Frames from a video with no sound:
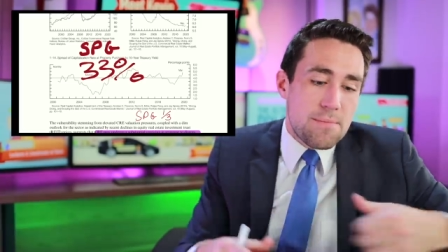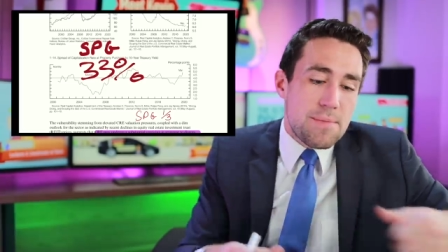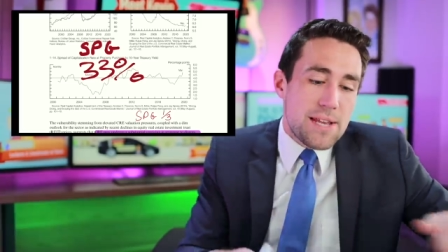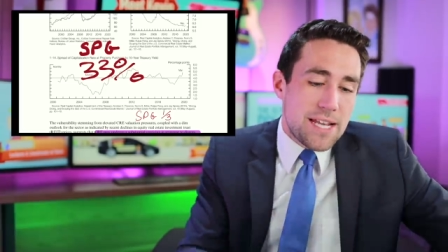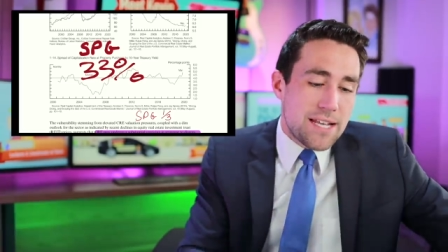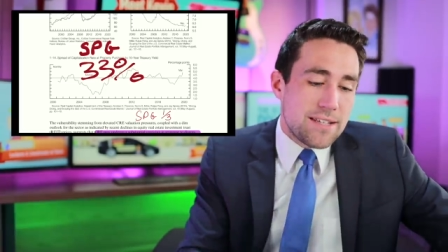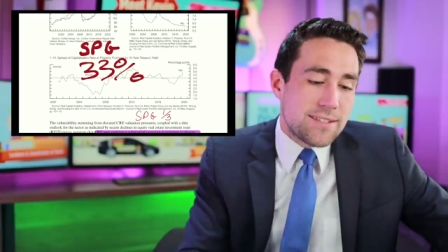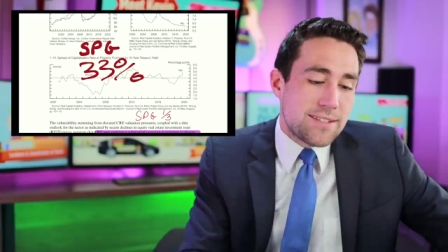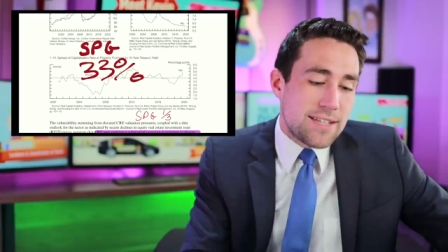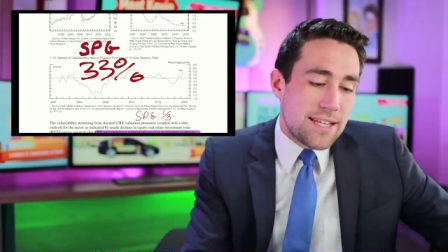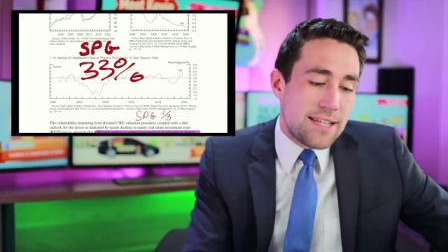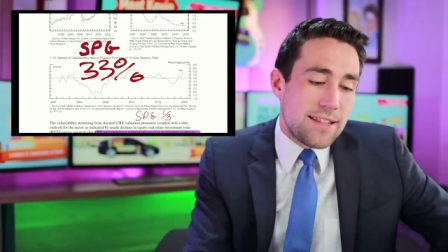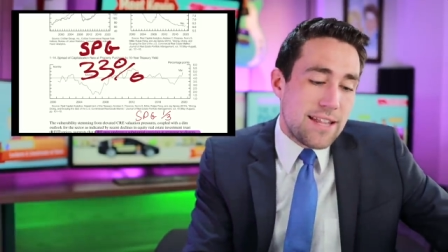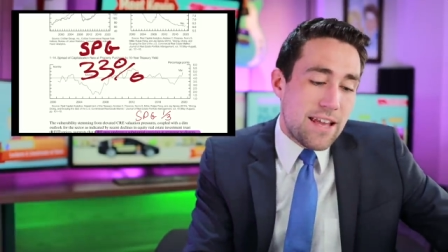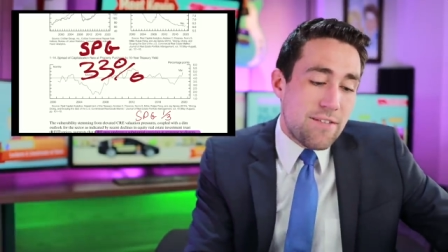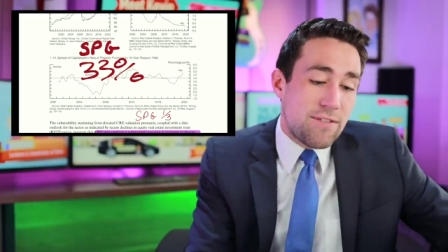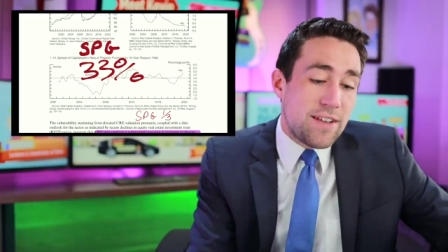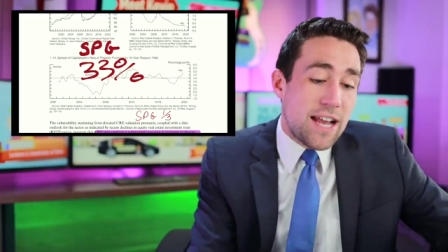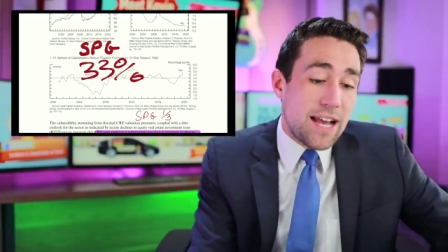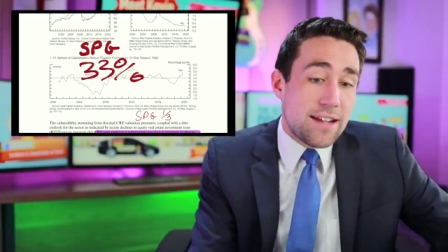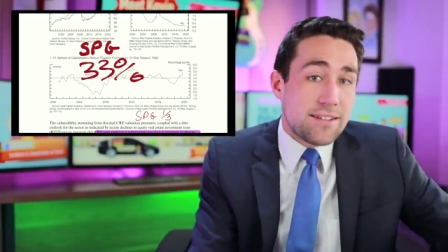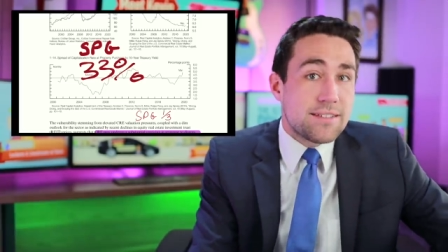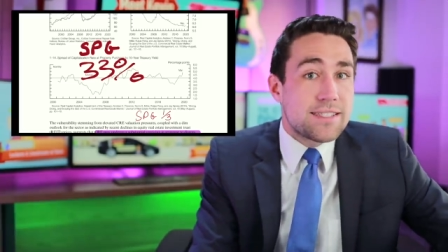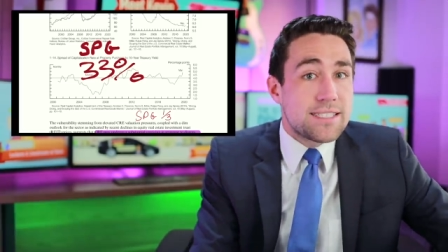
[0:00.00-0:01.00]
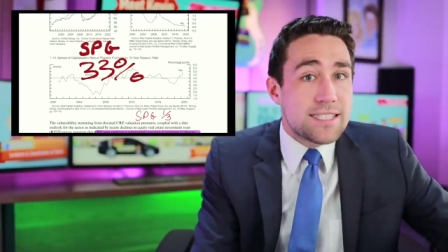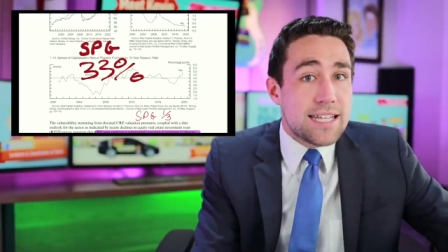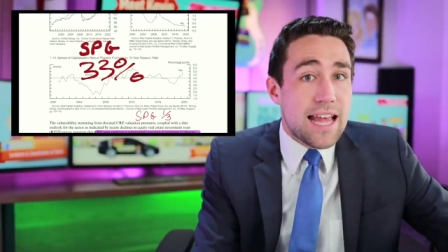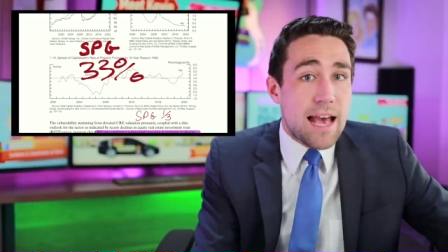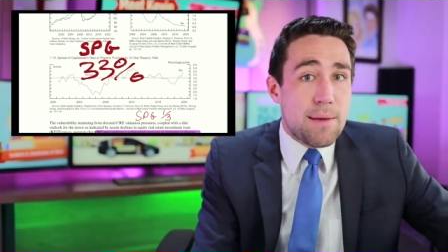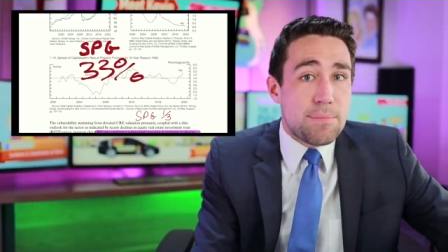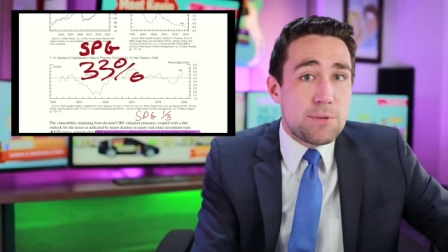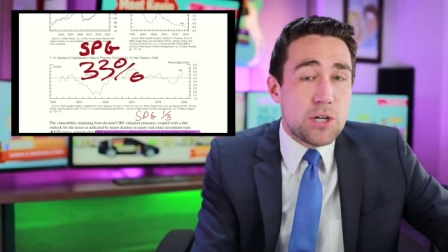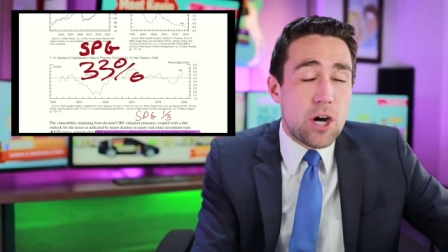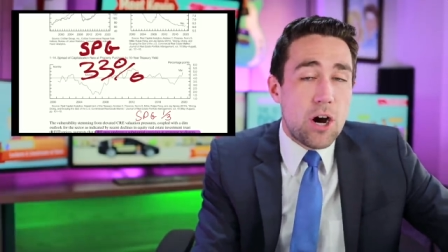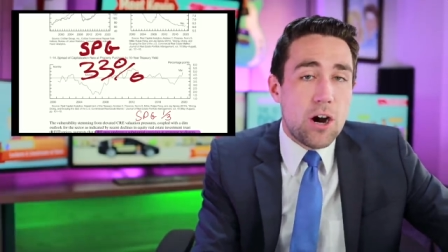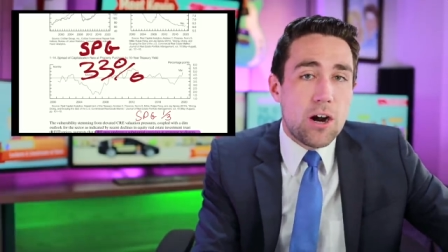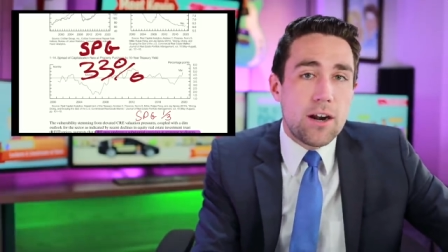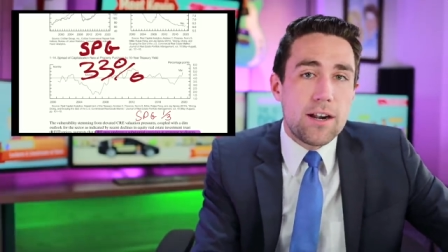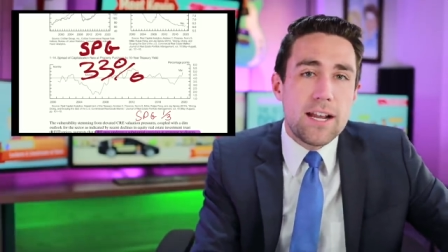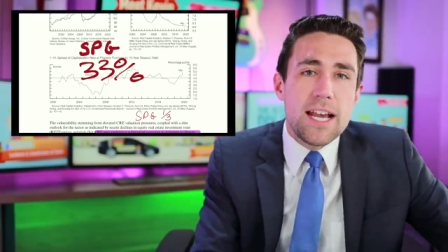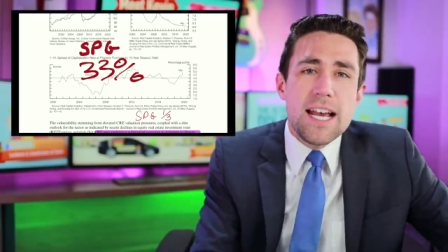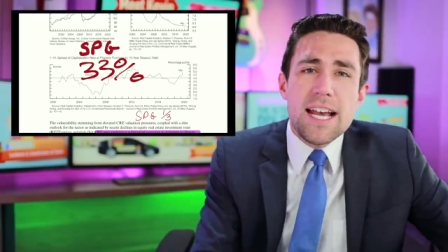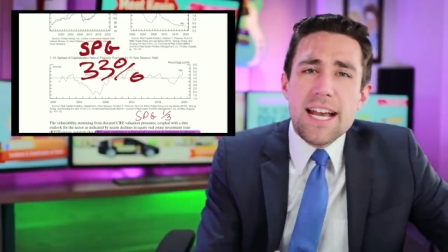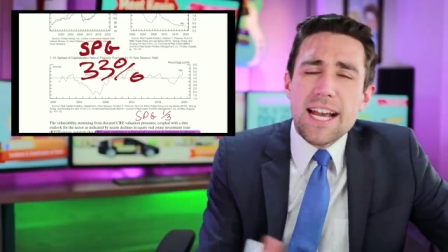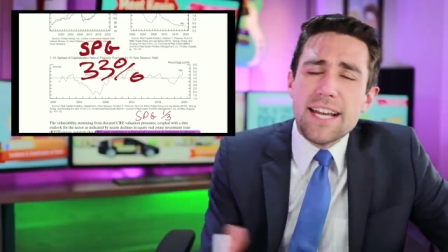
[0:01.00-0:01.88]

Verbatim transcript: because they've gotten slapped hard.